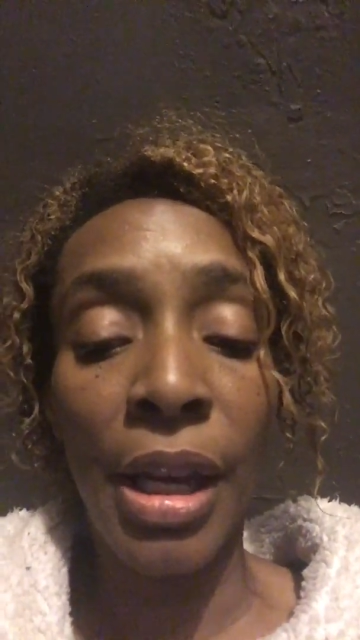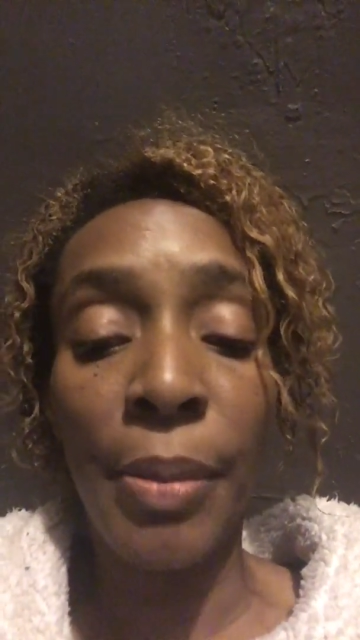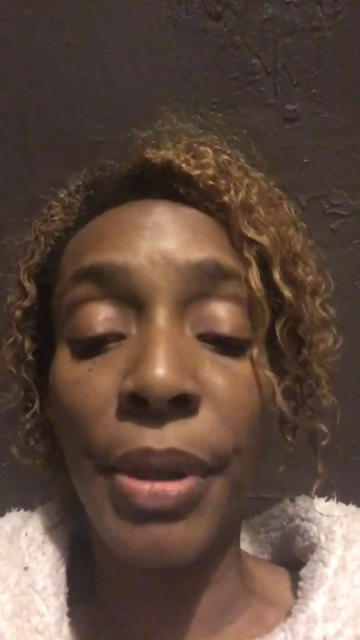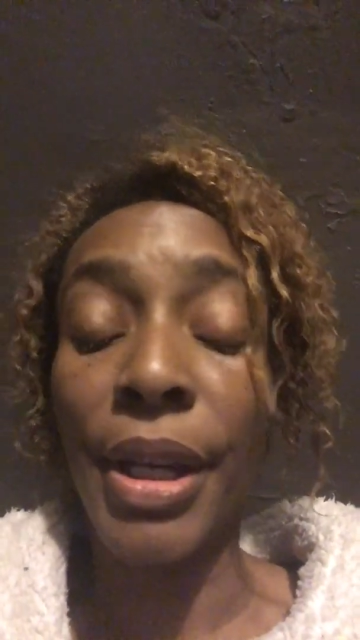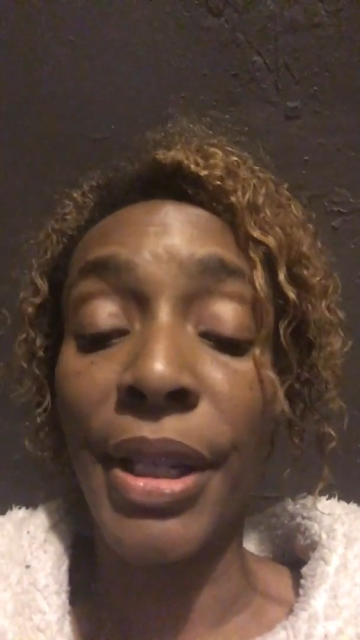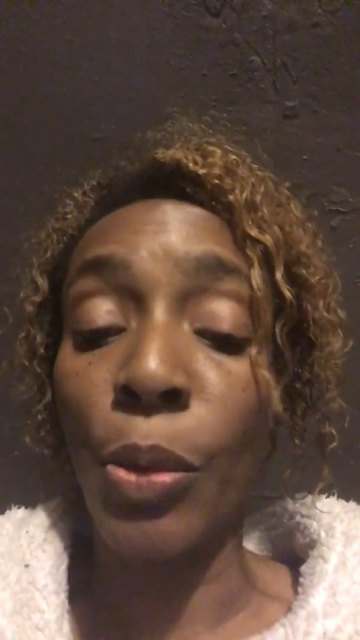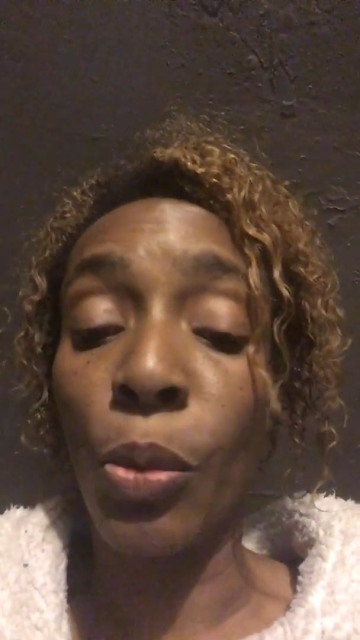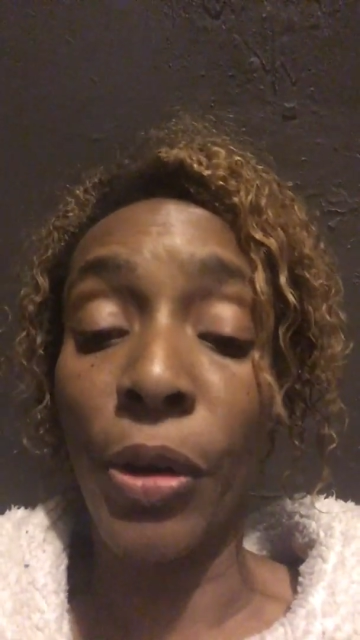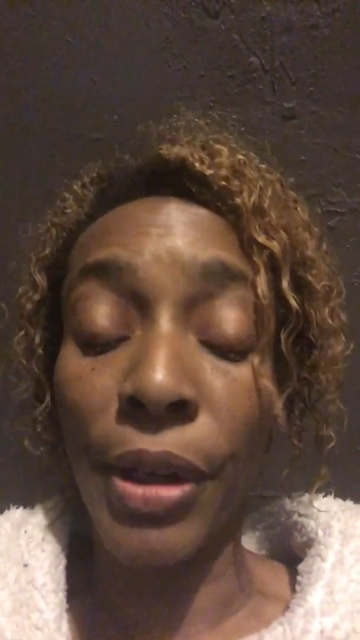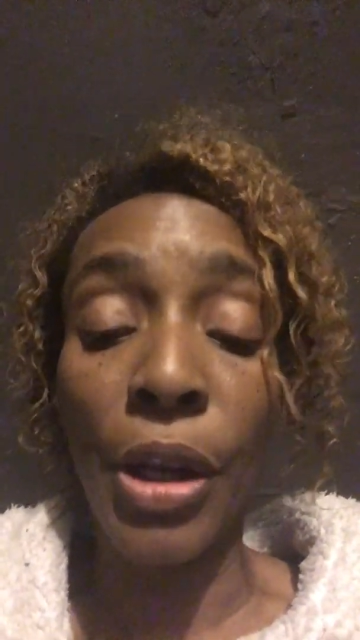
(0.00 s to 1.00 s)
because I
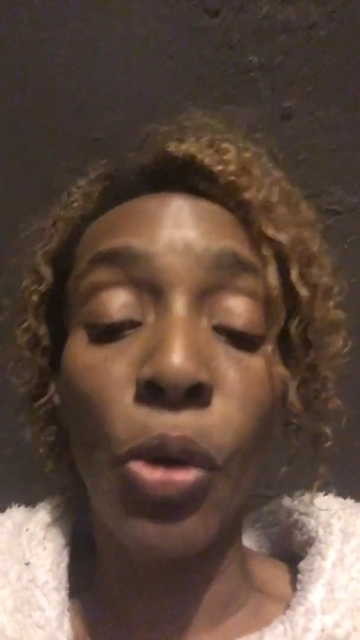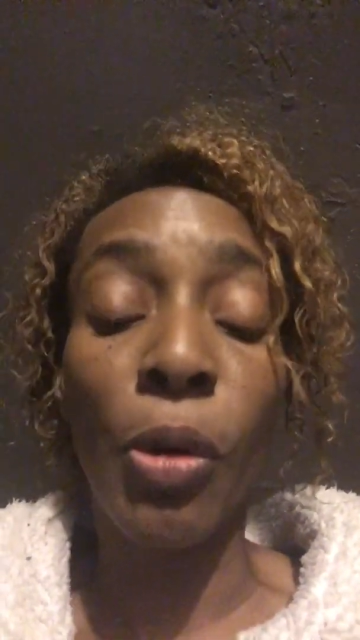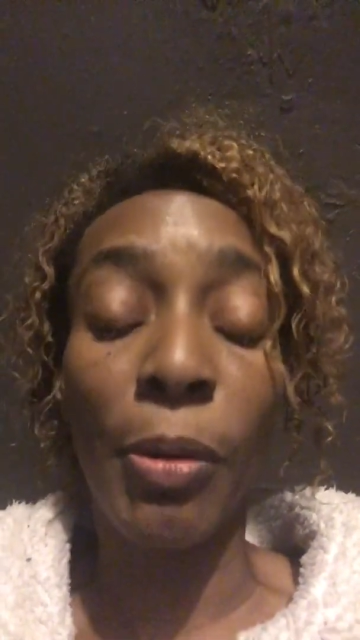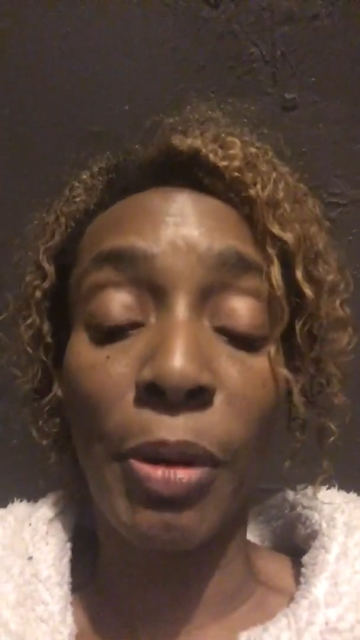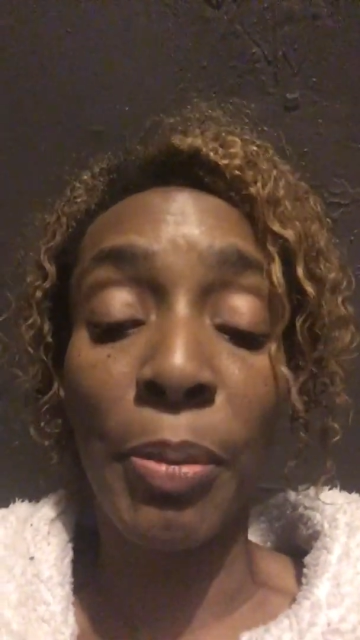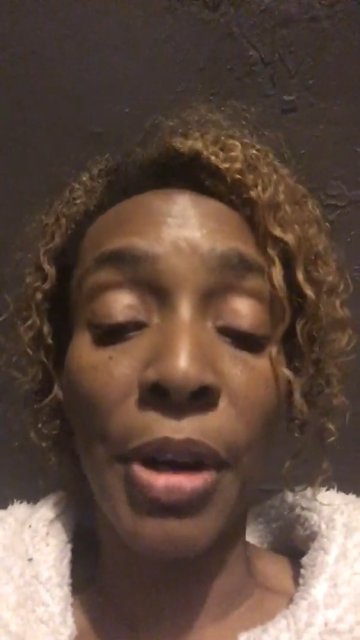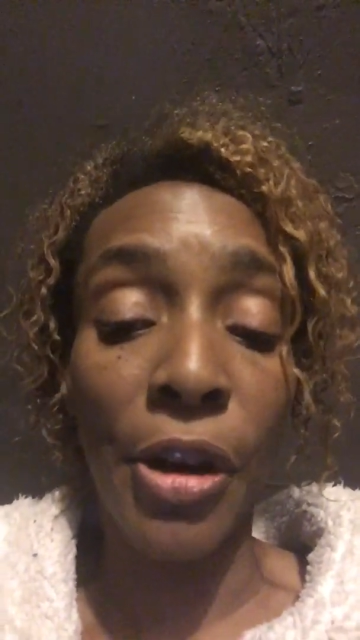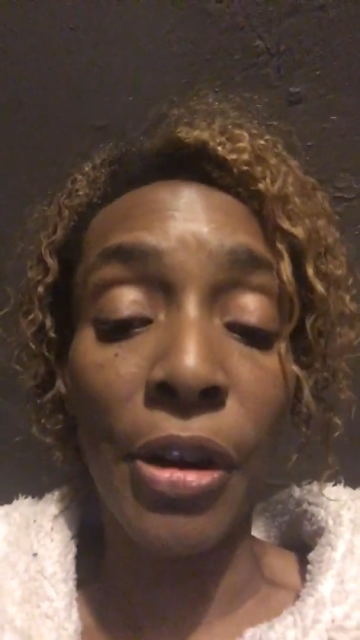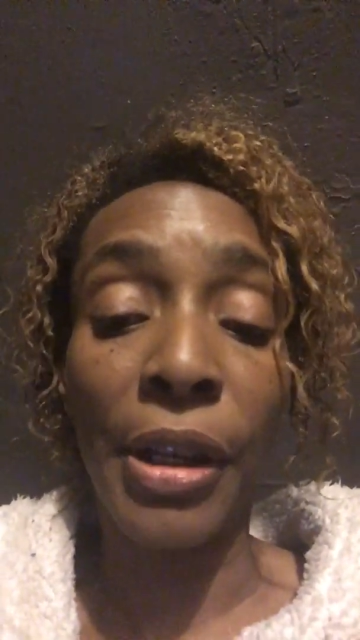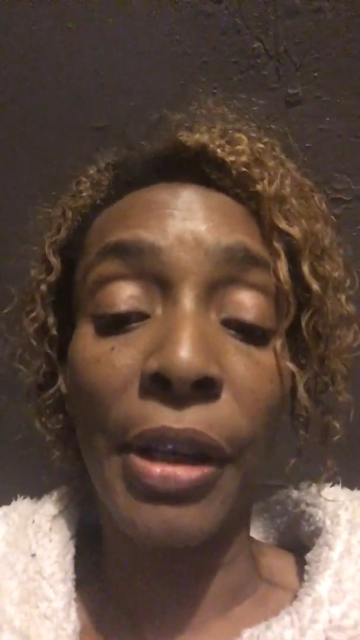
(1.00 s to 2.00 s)
worked in corporate
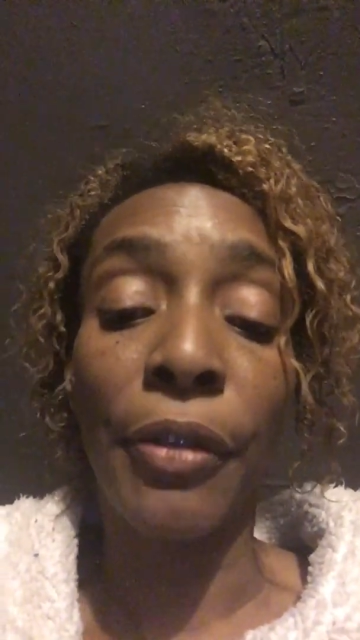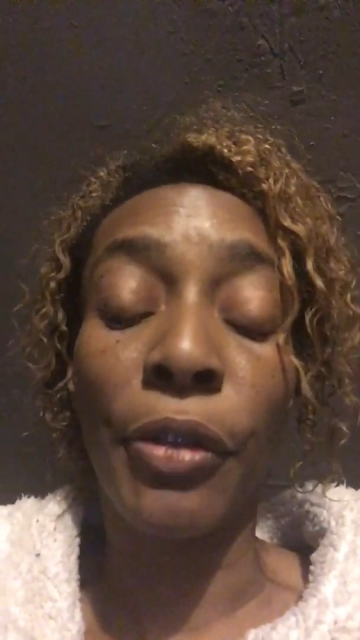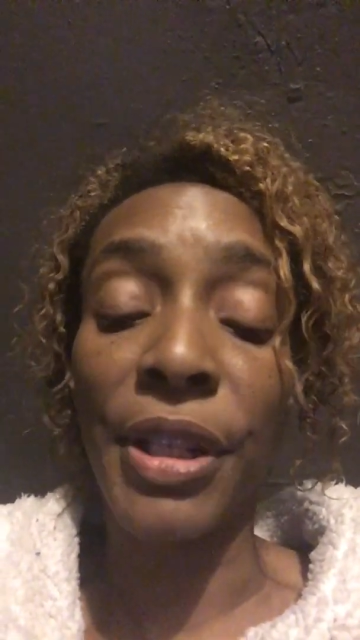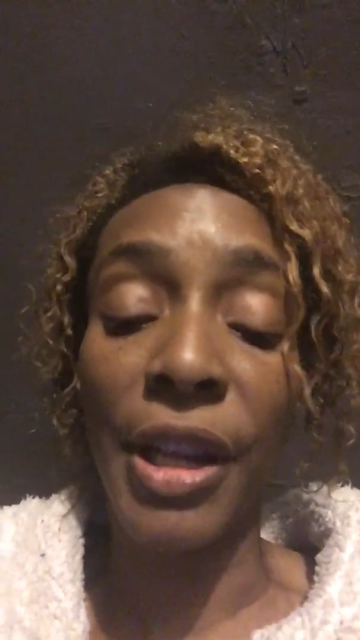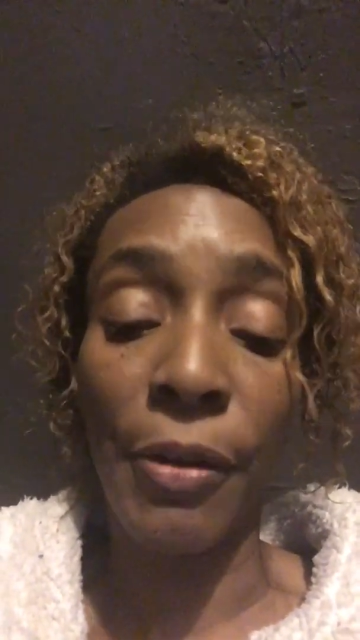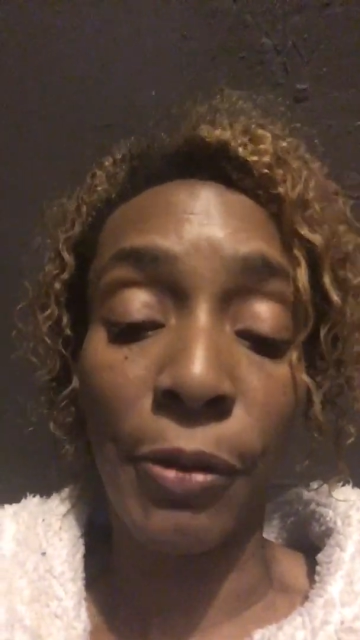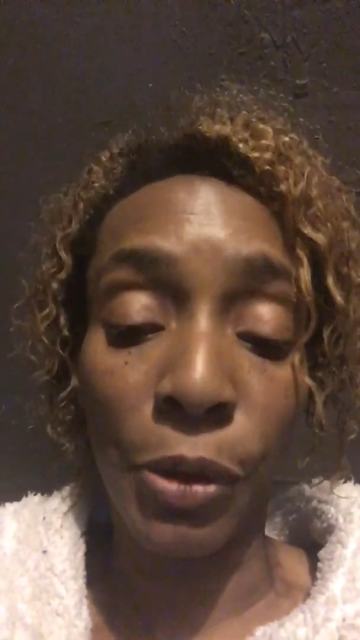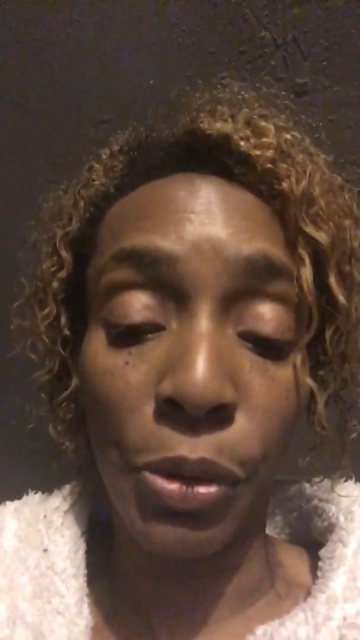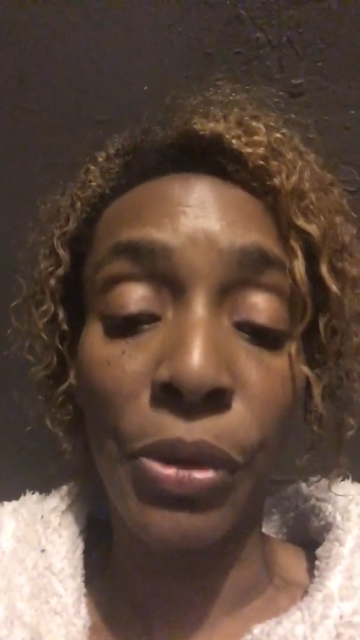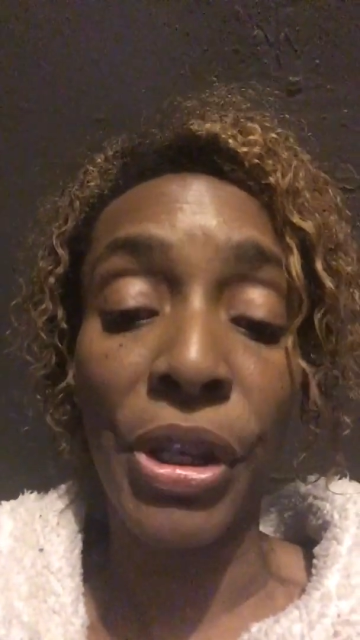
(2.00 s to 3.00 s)
America for
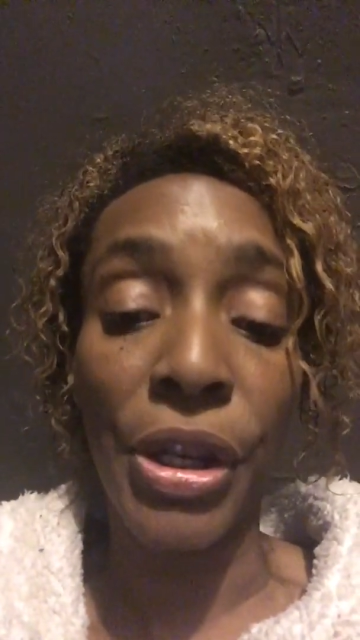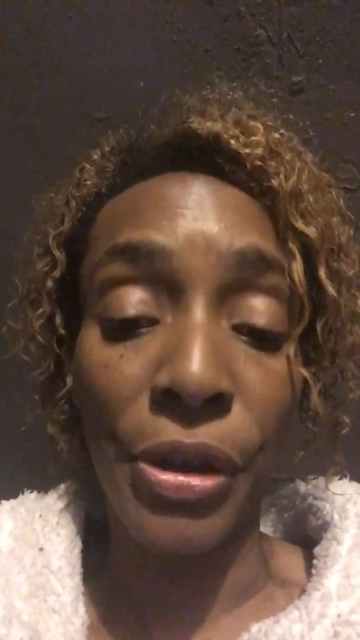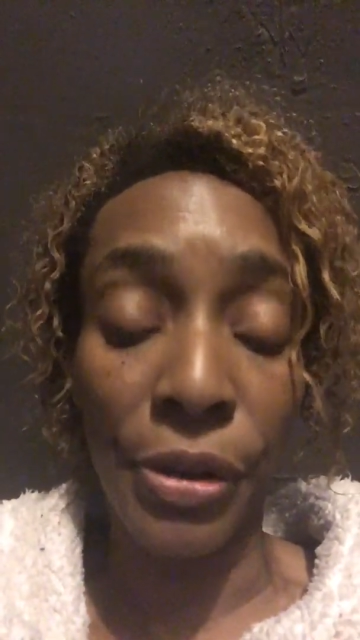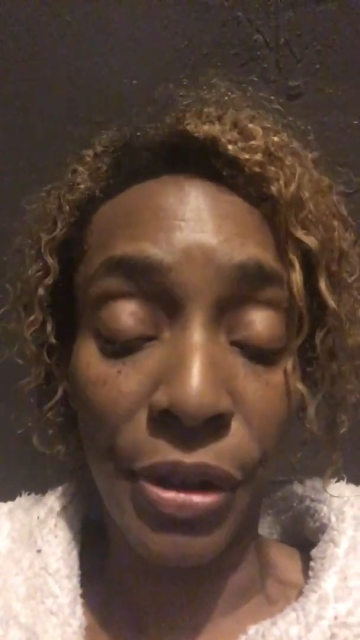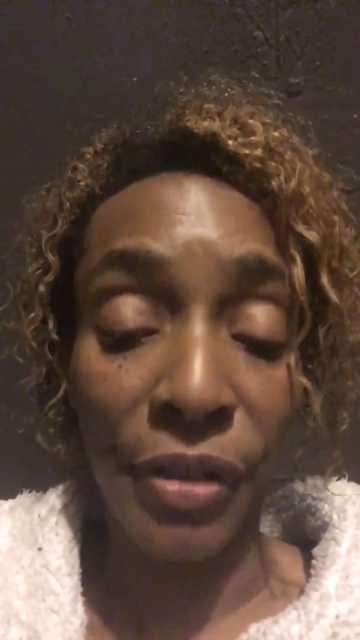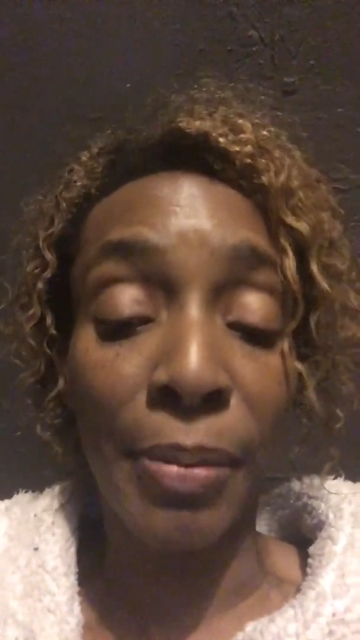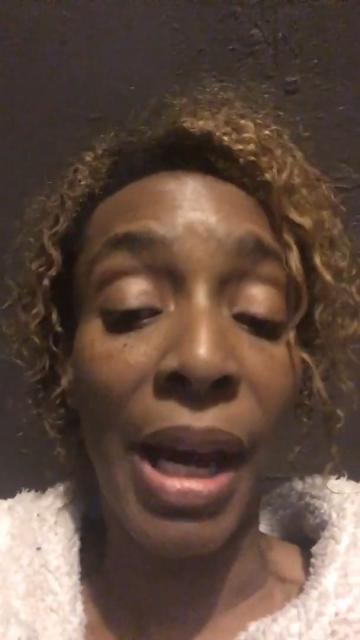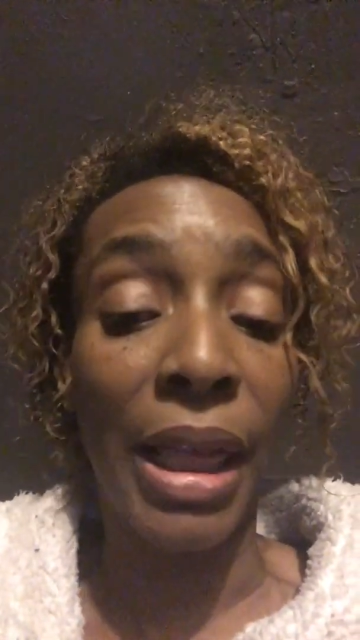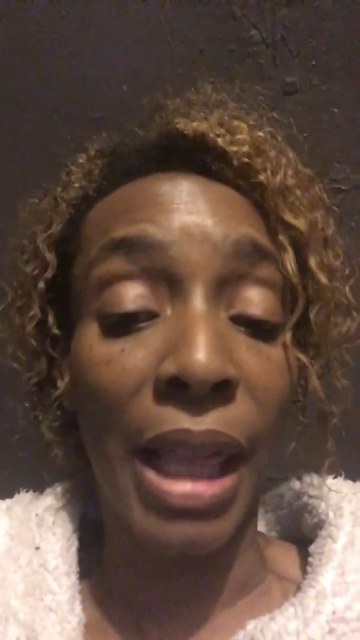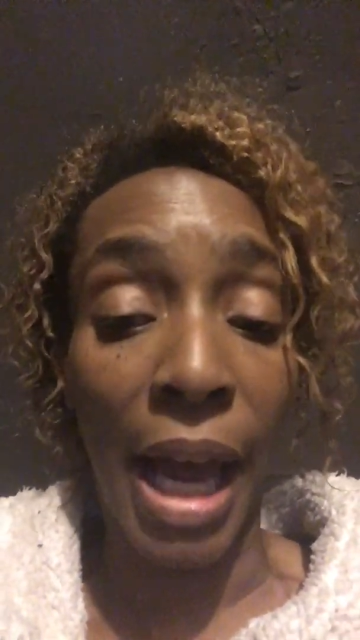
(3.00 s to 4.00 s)
several years of
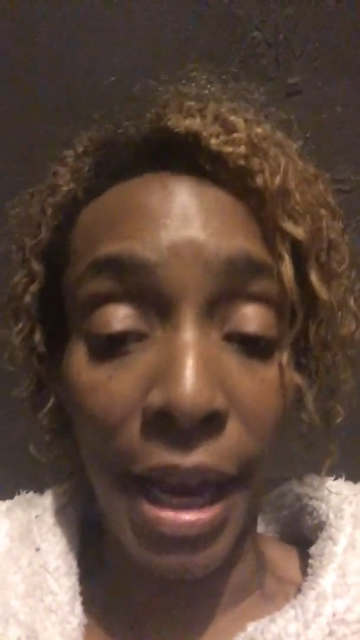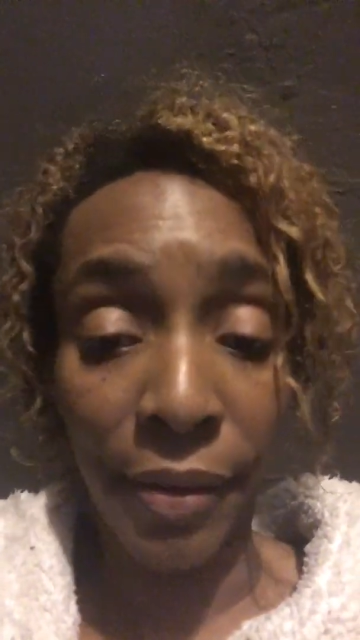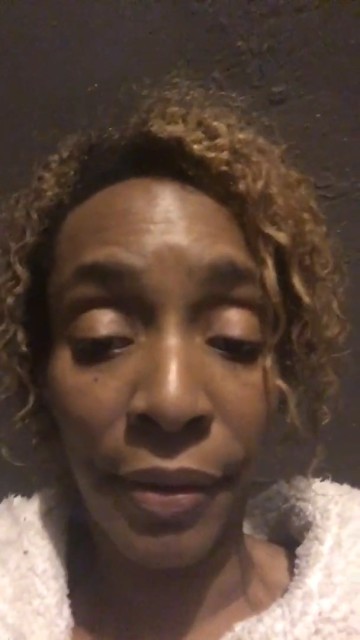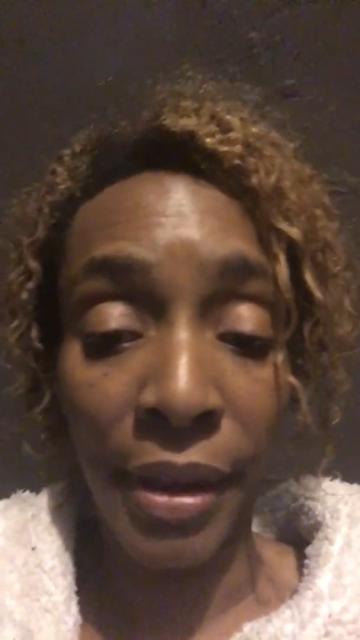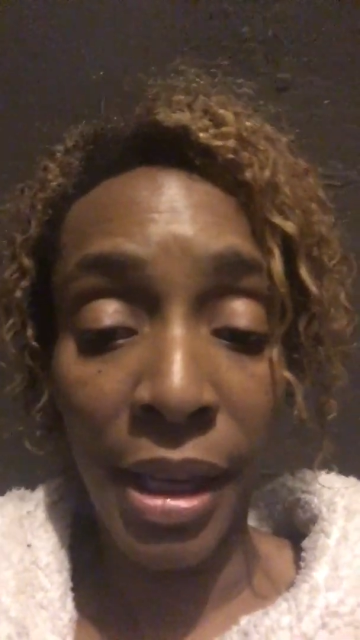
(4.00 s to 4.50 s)
my life,